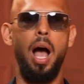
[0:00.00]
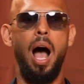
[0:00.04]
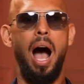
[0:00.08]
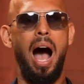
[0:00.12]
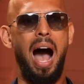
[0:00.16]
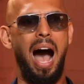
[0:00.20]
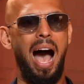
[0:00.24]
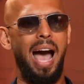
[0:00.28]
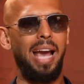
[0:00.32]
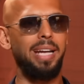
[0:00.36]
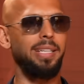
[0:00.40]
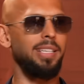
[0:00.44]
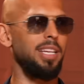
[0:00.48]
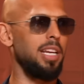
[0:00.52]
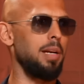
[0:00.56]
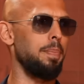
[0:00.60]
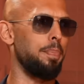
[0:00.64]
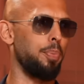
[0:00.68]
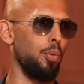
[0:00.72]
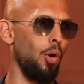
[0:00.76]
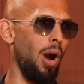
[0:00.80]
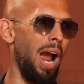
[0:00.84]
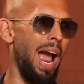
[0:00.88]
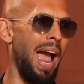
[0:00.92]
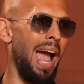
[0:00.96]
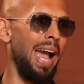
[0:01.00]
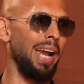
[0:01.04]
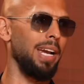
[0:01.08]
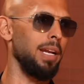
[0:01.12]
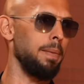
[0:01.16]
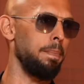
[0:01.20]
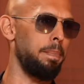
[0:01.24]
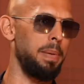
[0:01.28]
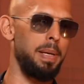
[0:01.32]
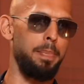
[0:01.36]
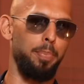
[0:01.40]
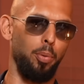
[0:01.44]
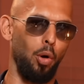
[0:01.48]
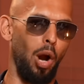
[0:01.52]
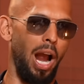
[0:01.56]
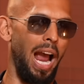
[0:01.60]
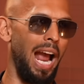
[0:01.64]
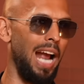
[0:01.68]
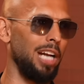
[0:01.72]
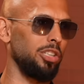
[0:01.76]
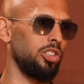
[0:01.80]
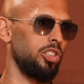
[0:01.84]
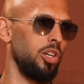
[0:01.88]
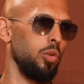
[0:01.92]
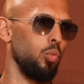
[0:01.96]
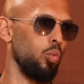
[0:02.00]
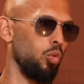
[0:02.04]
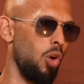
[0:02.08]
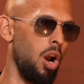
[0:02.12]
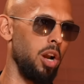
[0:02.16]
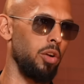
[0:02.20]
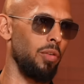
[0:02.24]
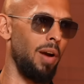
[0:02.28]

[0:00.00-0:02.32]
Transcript: I did brag and be brash and run